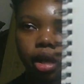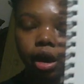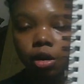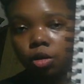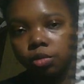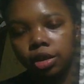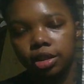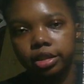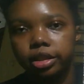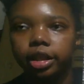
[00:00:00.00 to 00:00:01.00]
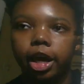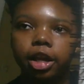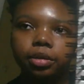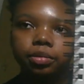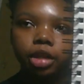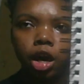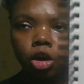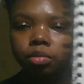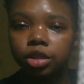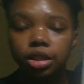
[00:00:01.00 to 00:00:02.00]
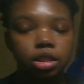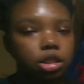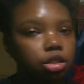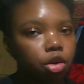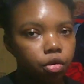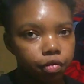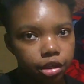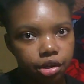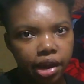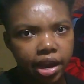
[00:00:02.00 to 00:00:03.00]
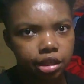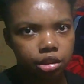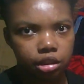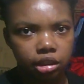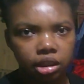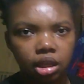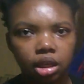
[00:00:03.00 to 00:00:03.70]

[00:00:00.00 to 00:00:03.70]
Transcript: I hope you can see that. I hope you can see this whole video actually.